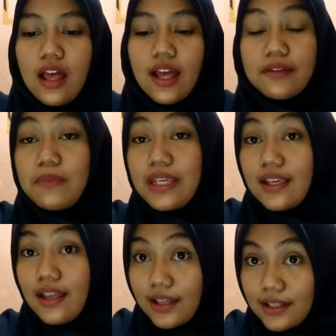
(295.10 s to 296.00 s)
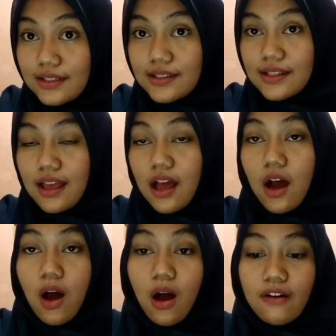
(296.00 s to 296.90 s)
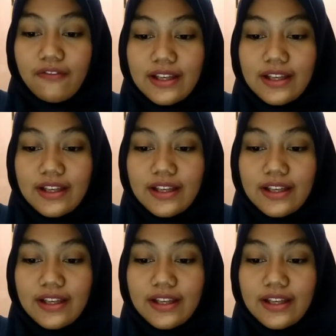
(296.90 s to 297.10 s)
And because of